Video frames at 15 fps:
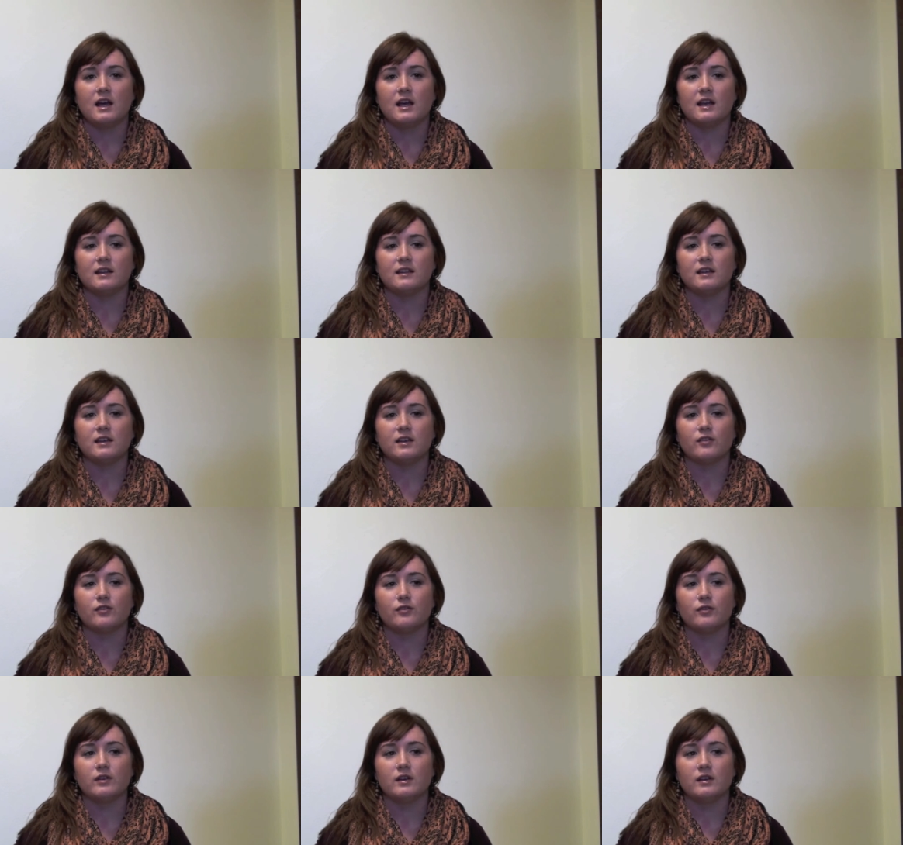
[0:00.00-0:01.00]
And I think
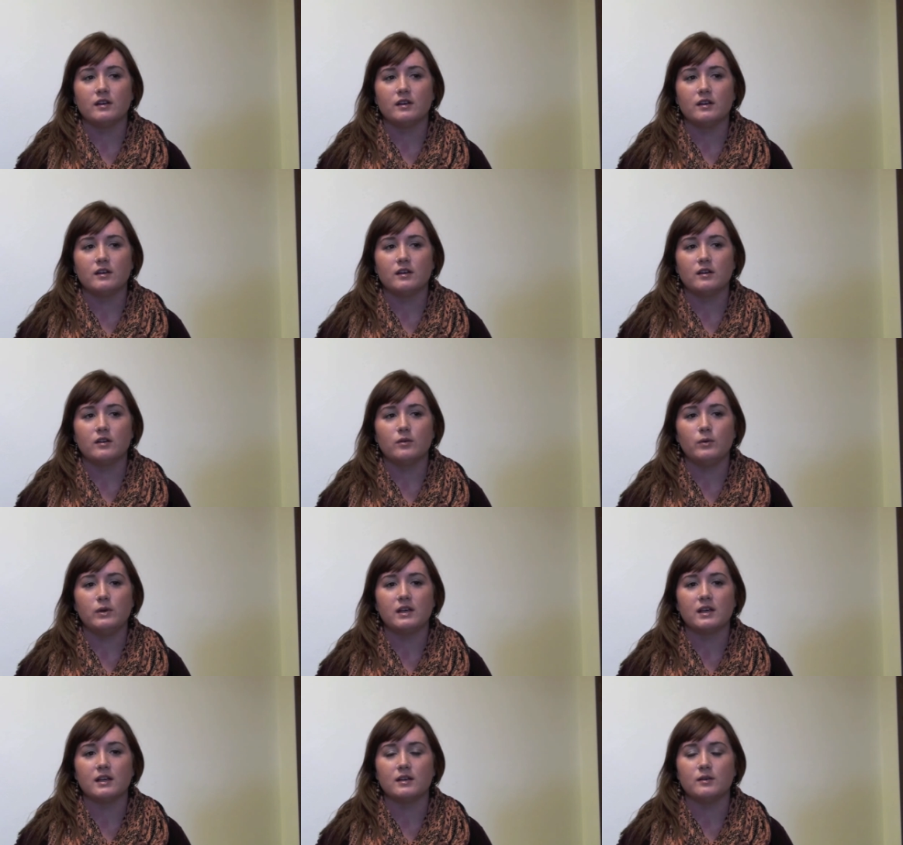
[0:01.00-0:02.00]
if we
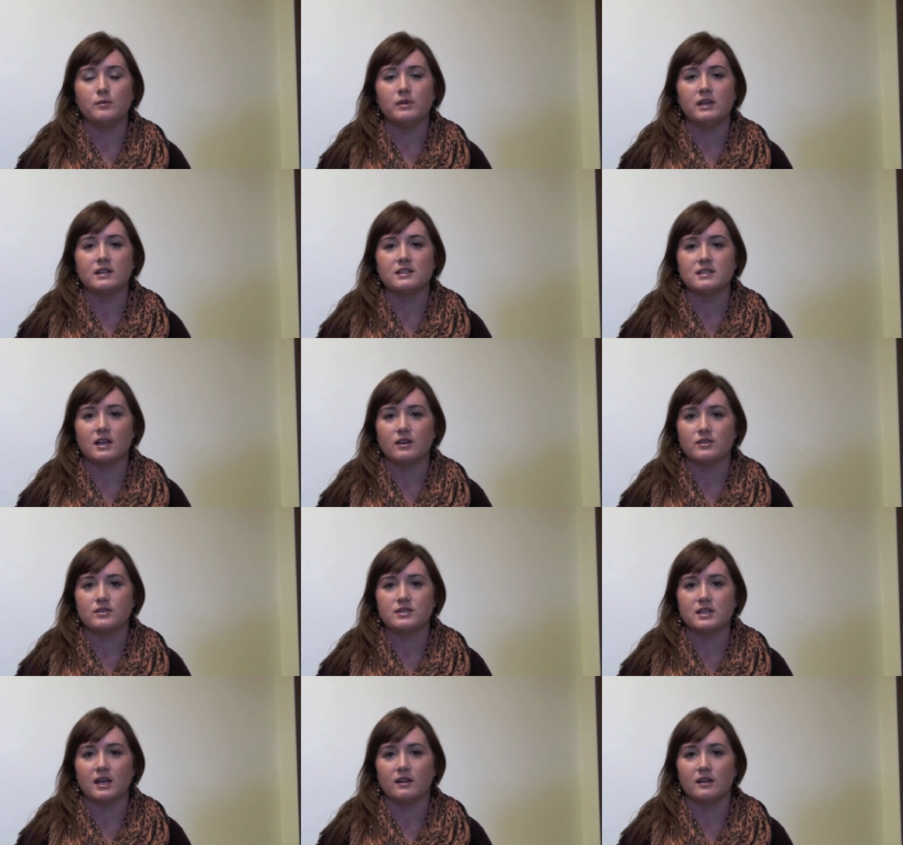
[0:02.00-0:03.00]
can begin to
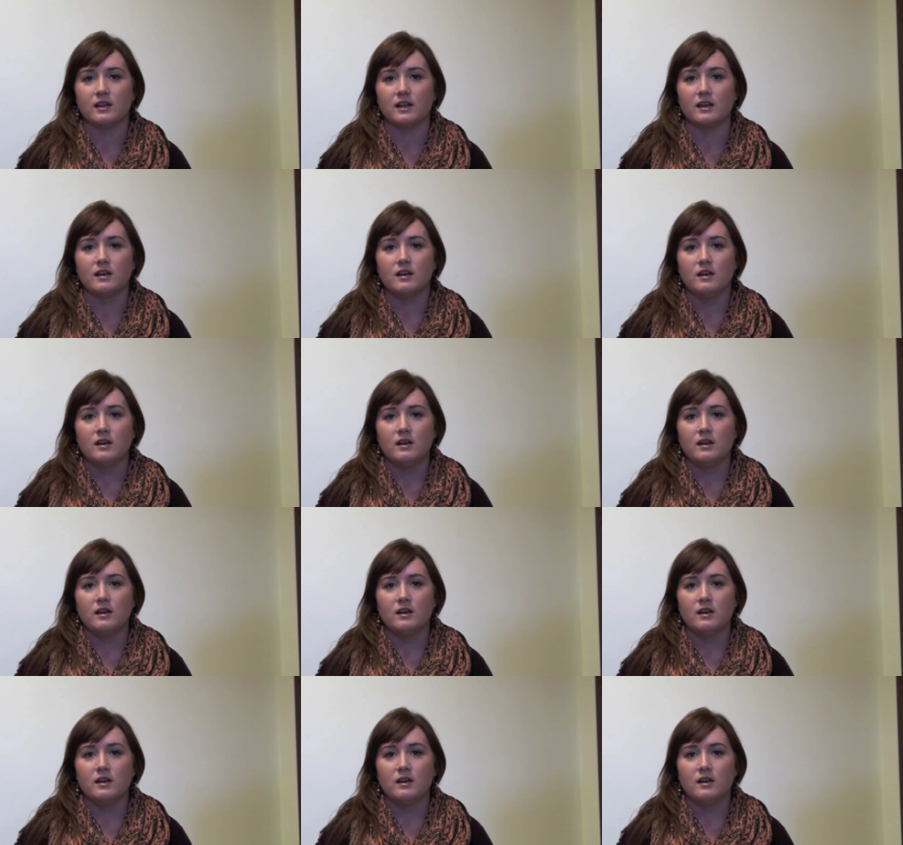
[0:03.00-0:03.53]
understand that